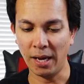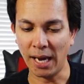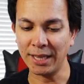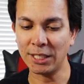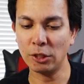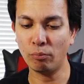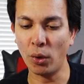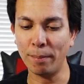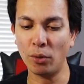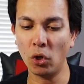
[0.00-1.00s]
And the
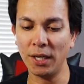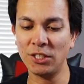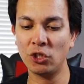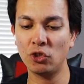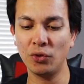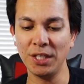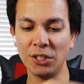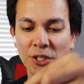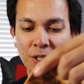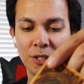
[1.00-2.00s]
Spray Pearly
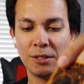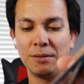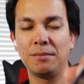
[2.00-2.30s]
Streets.